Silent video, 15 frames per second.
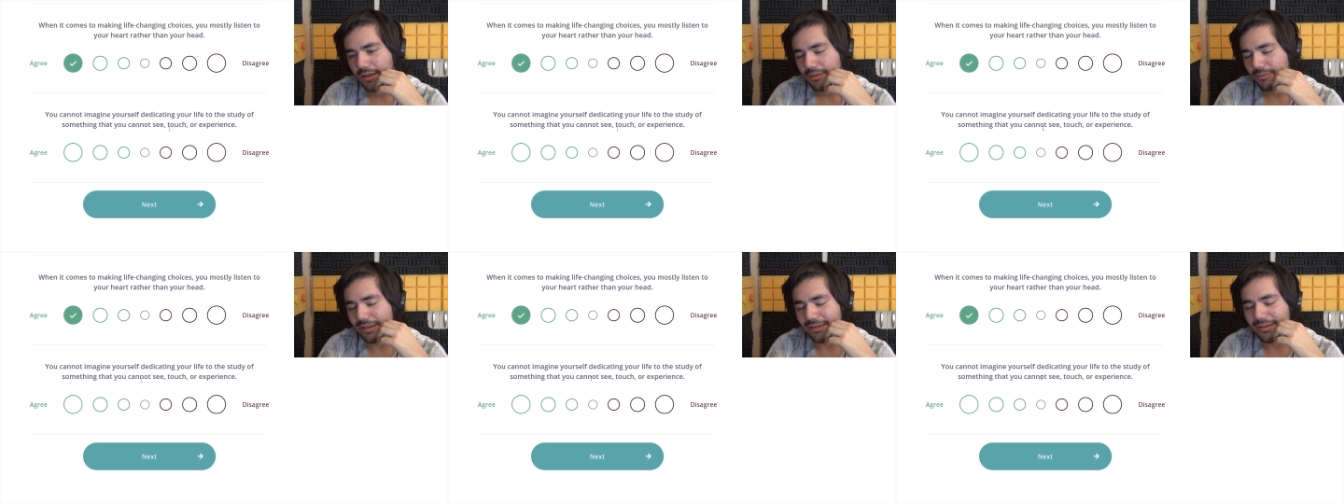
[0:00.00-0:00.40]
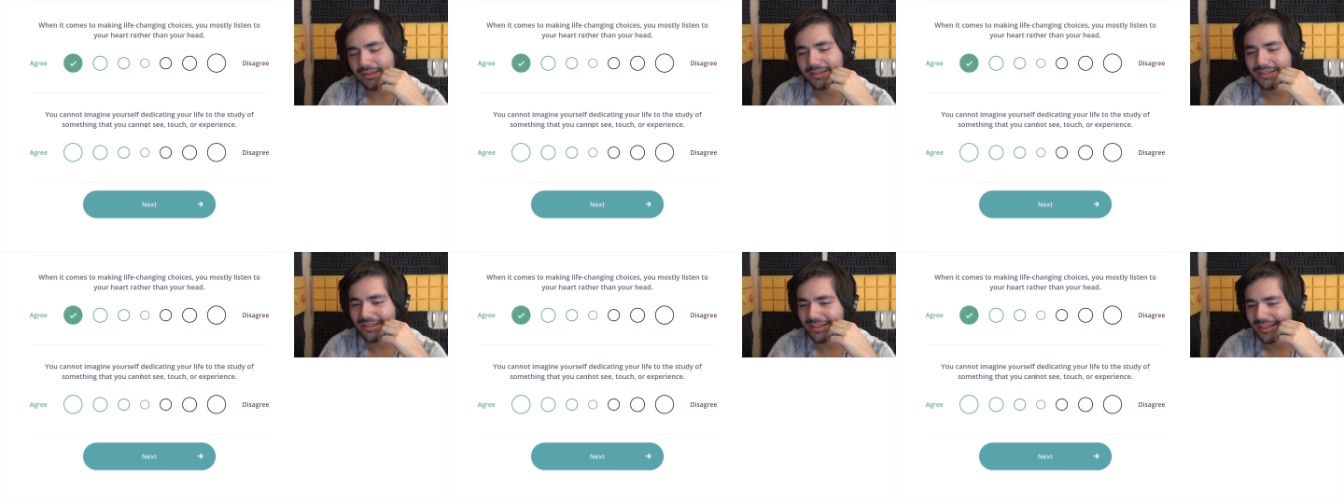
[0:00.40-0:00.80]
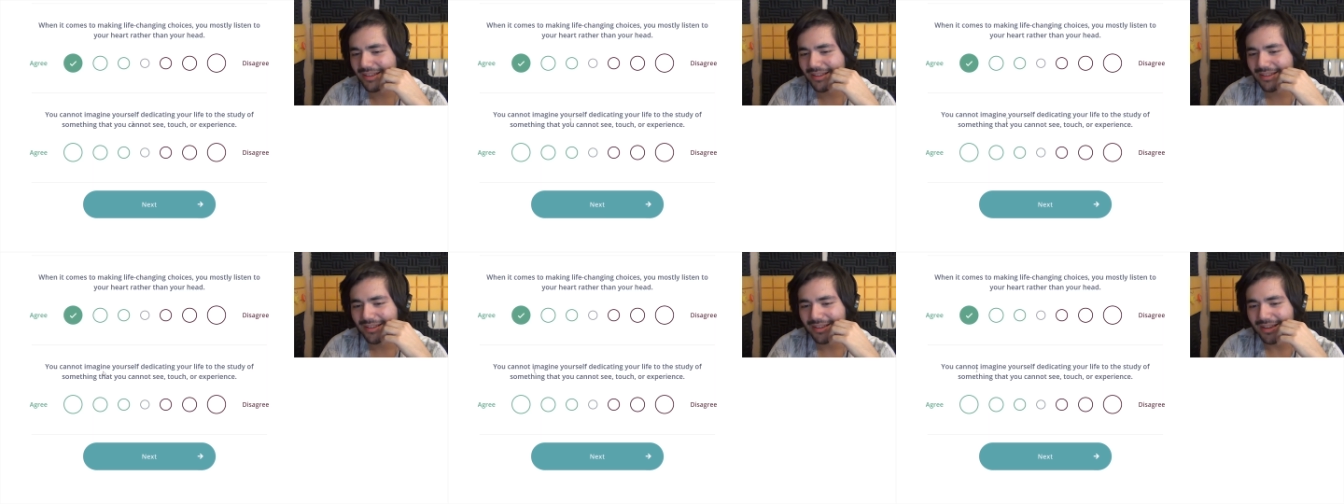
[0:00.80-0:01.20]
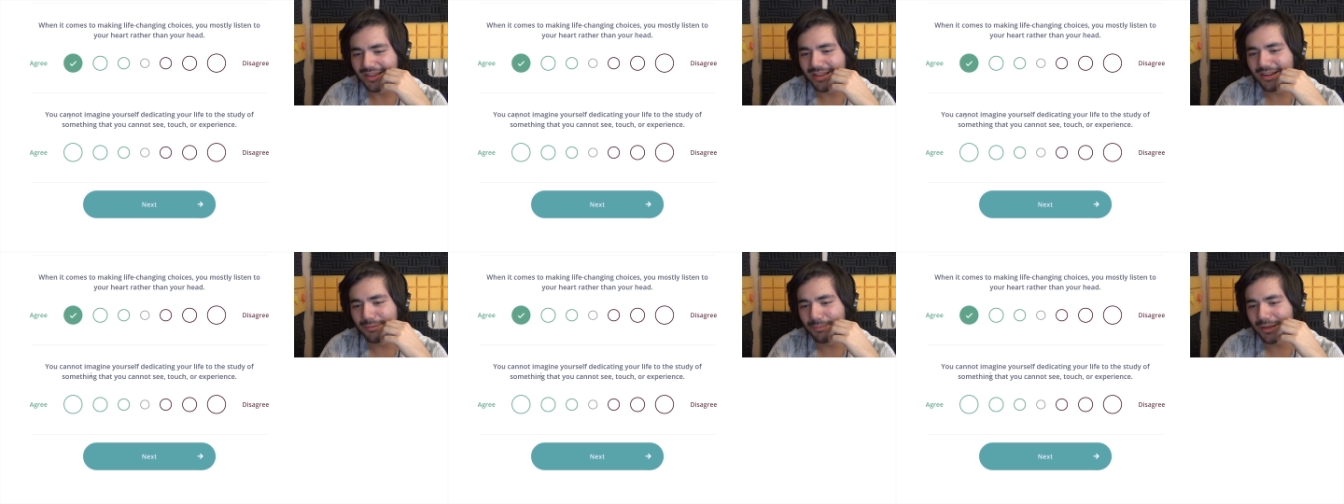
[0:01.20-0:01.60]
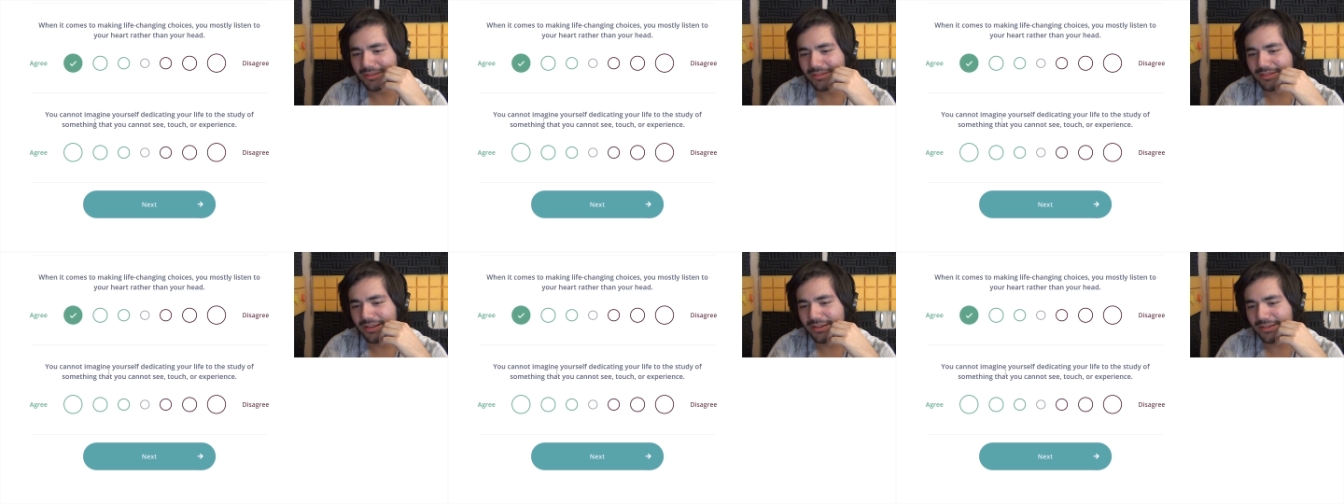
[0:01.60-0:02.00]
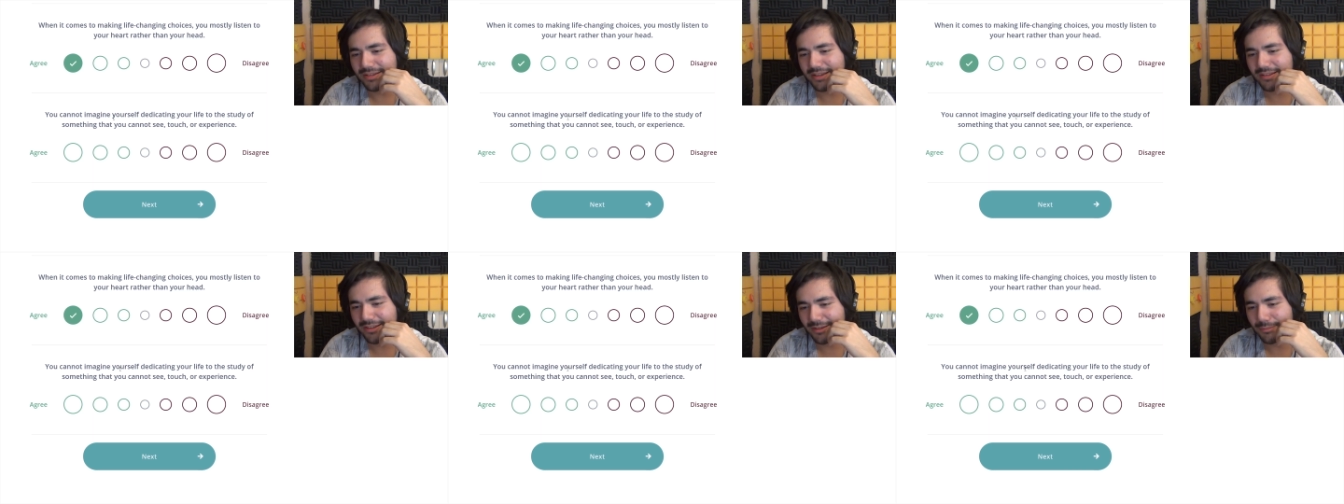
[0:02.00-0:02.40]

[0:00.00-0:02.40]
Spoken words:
Well, I cannot imagine dedicating